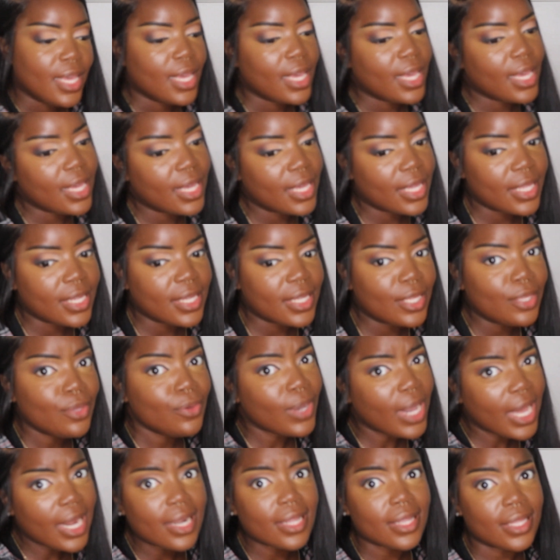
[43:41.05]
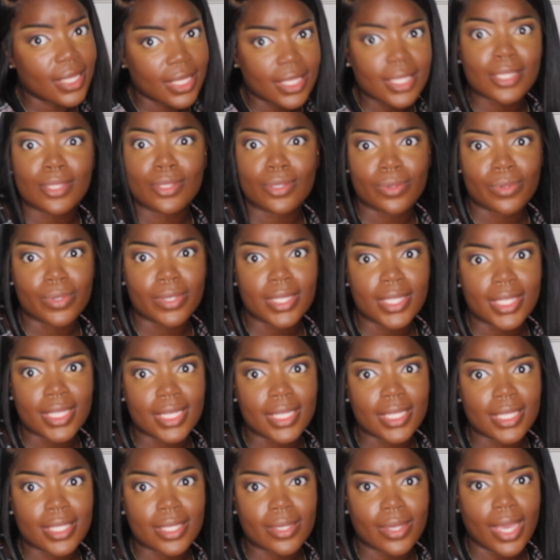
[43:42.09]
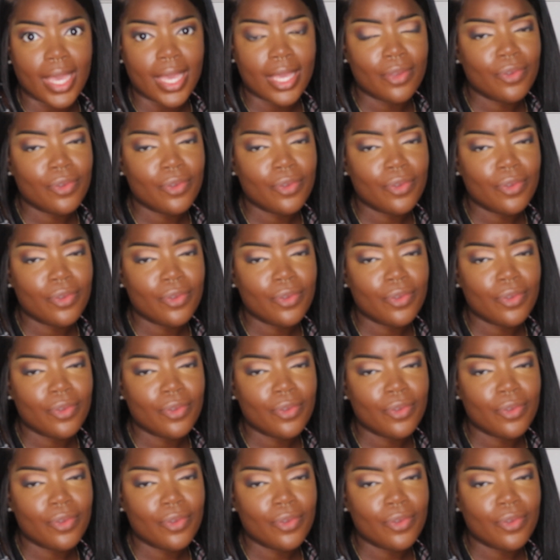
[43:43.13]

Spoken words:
And you gotta listen to it, sis, okay?